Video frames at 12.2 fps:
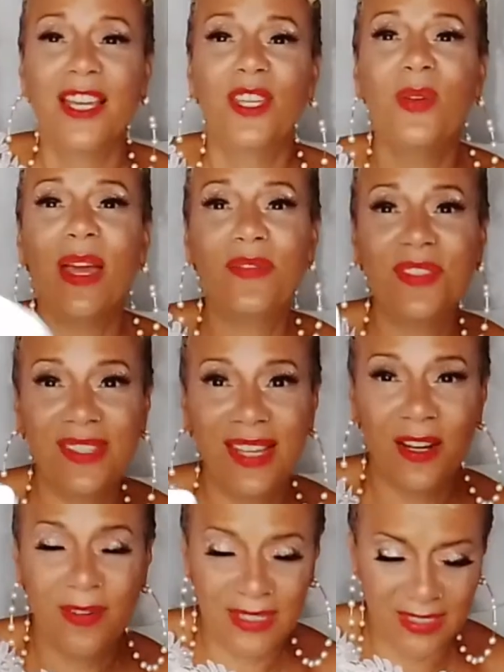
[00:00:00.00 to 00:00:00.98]
You have
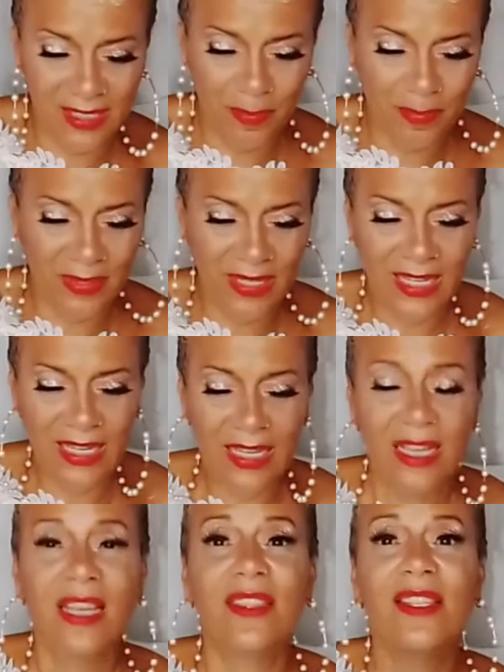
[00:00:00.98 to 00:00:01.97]
Serendipity,
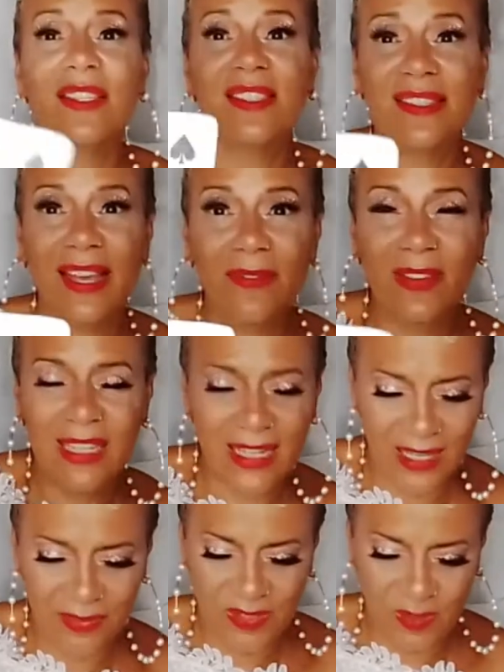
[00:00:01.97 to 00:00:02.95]
the Seven
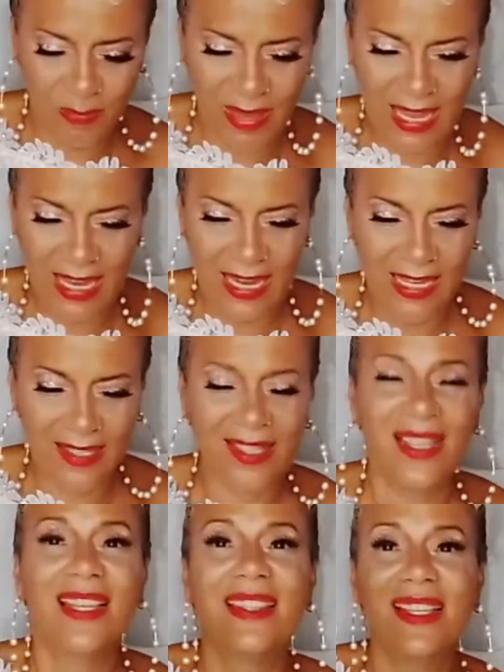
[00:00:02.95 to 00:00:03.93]
of
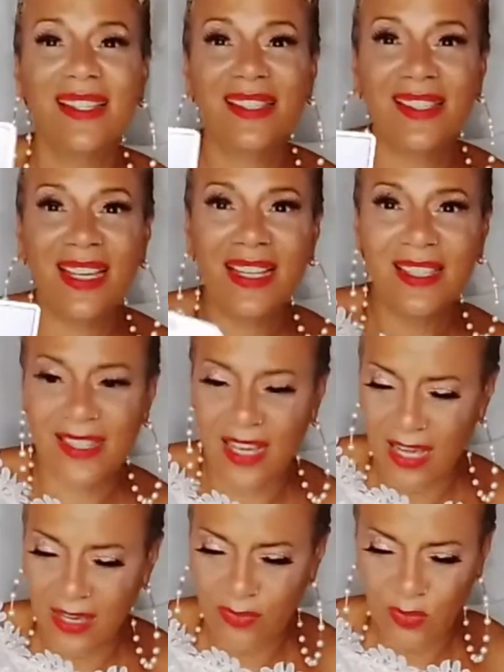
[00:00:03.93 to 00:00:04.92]
Spades, the Six
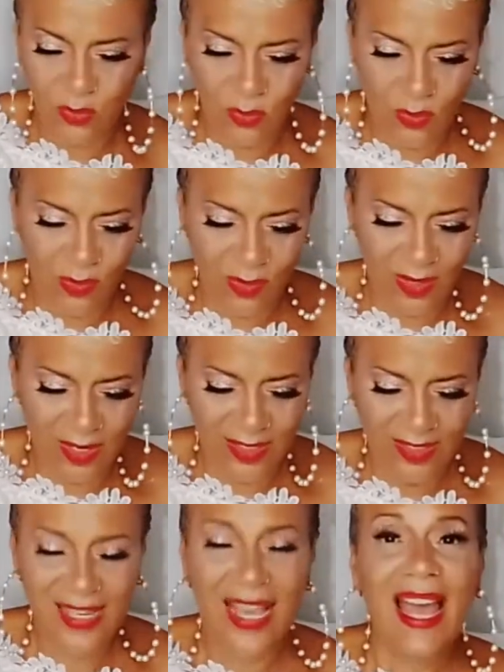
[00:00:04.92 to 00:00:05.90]
of
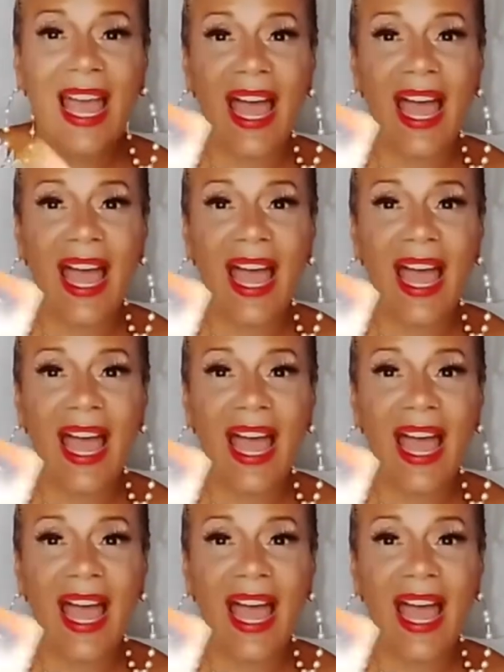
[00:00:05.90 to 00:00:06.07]
Swords,